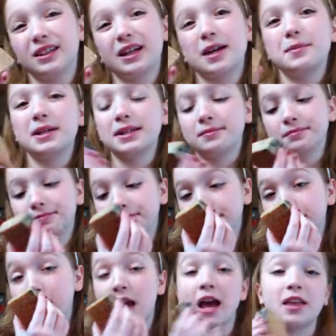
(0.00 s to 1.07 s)
I mean,
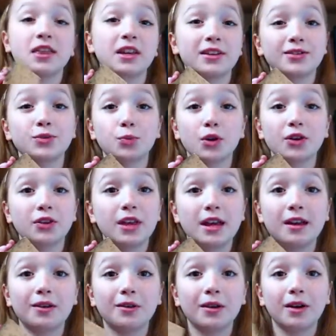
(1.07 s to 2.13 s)
I think it's worth
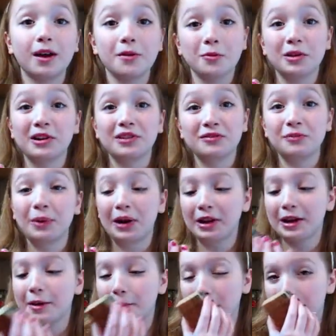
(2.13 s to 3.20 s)
it, or I wouldn't have bought
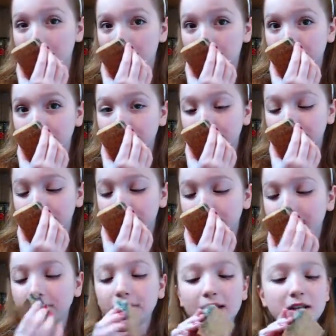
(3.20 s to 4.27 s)
it, but
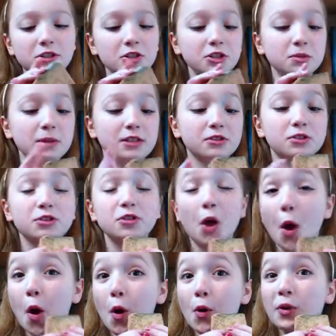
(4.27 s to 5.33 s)
it just smells
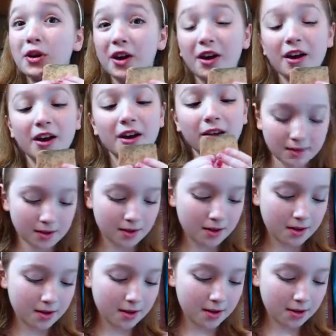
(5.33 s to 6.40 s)
so good.
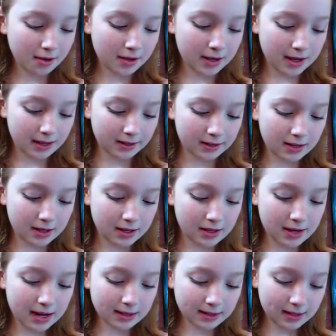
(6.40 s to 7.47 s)
Okay, so the
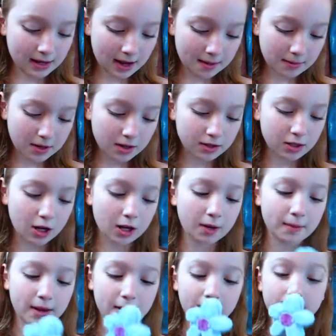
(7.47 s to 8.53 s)
next thing I'm going to talk
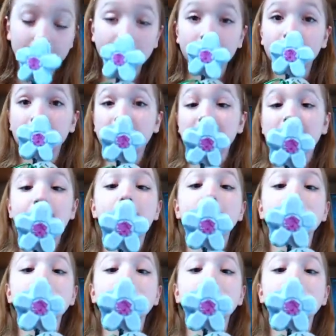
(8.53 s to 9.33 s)
about is a